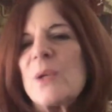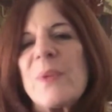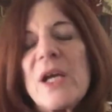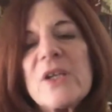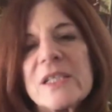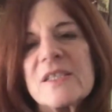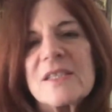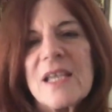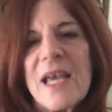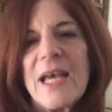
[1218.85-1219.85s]

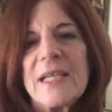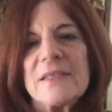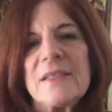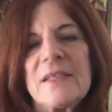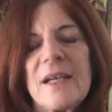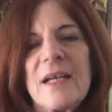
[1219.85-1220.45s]
parents, and